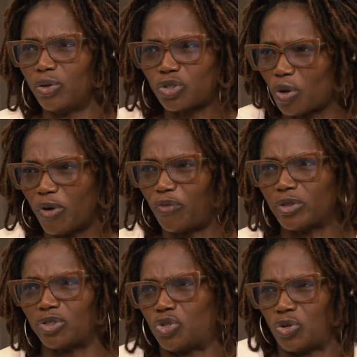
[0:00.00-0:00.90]
some of
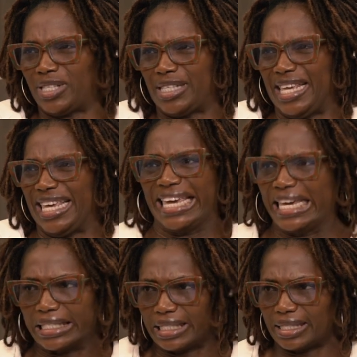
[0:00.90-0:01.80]
us just
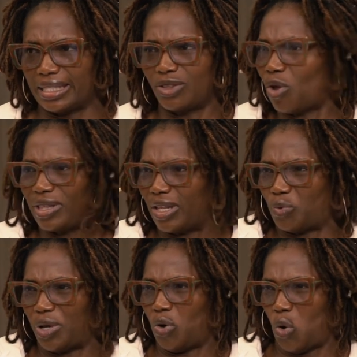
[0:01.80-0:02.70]
eat, not that
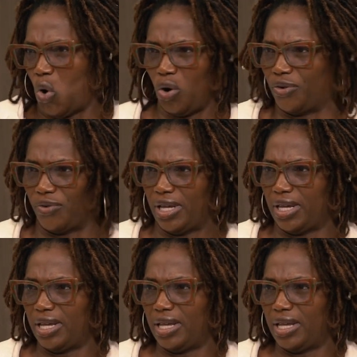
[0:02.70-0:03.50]
we are hungry.